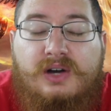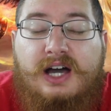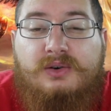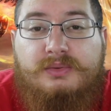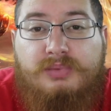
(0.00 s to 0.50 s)

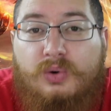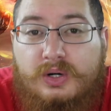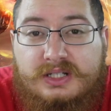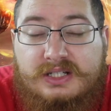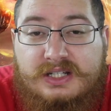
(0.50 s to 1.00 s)
how
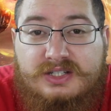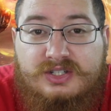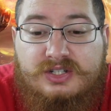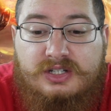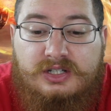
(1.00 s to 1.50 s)
important it is
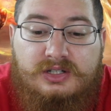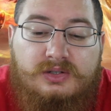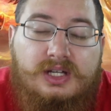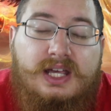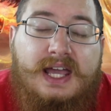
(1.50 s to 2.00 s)
to you.